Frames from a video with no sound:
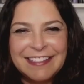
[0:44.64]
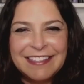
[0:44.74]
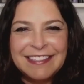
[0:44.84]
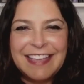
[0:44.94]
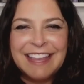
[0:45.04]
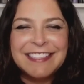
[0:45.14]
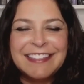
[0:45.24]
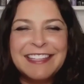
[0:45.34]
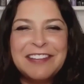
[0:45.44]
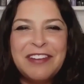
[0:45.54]
Yes, I
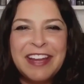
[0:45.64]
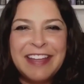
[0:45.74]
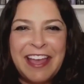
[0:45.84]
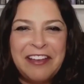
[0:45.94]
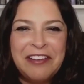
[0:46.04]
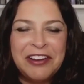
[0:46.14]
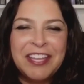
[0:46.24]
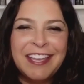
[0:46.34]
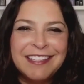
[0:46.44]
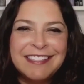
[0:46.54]
think right now our
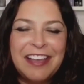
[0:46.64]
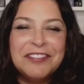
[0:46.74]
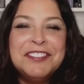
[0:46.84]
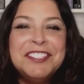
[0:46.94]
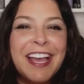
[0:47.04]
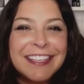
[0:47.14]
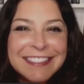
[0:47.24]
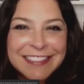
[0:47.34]
kids have just